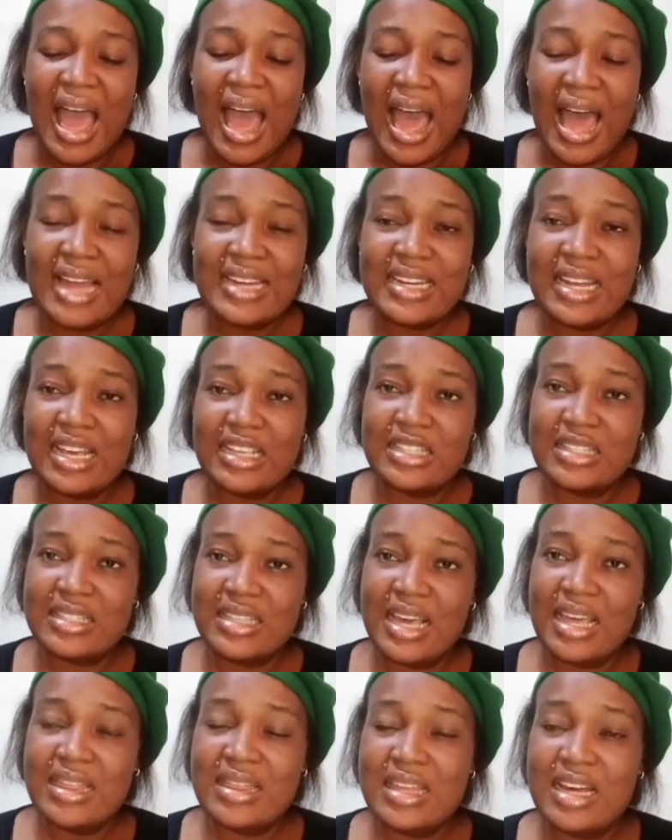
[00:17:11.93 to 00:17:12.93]
And I
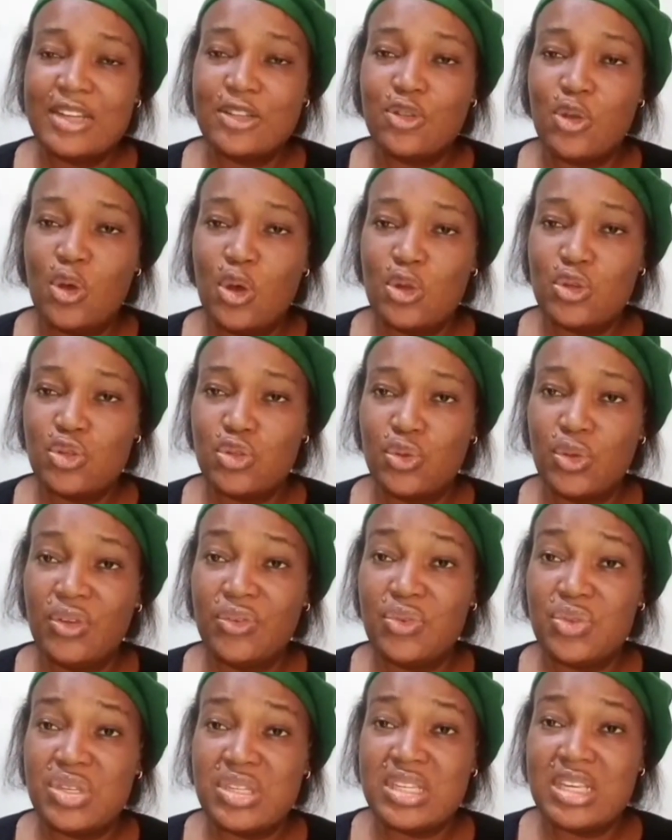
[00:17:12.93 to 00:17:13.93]
said that also,
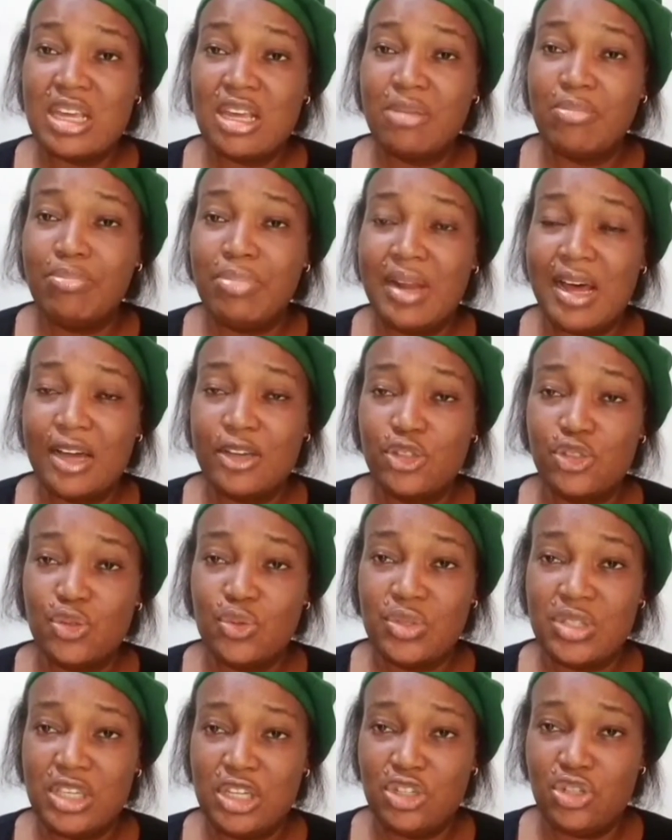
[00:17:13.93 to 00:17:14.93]
if you see a black
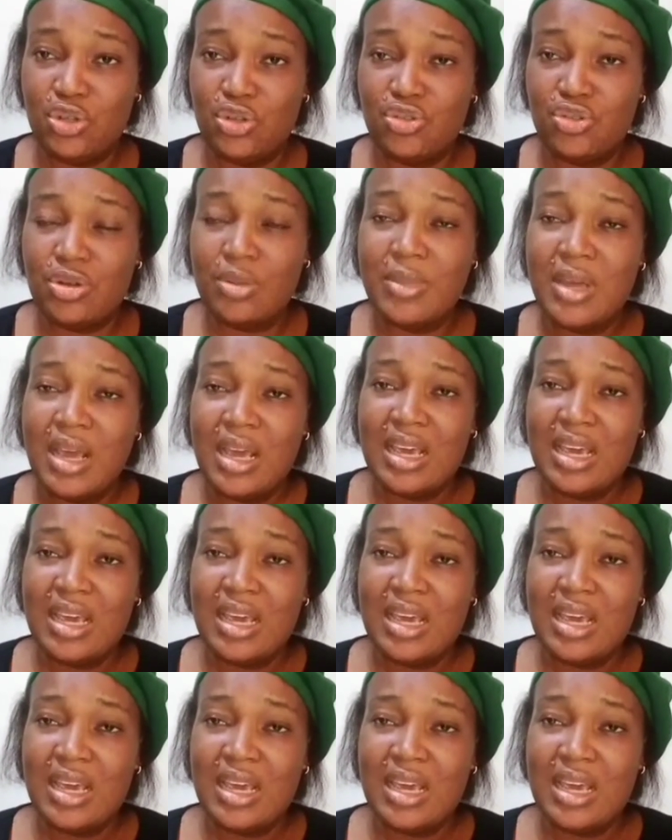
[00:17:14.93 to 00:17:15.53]
shoes in your dream,